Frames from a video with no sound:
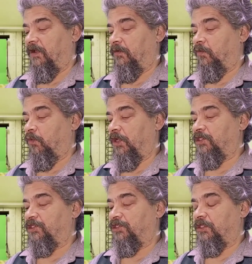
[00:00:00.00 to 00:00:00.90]
I
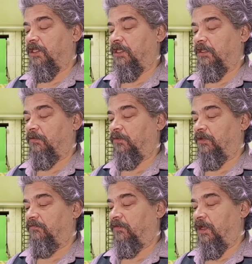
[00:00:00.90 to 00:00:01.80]
wish that it would
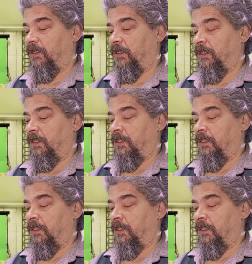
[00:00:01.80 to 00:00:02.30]
have done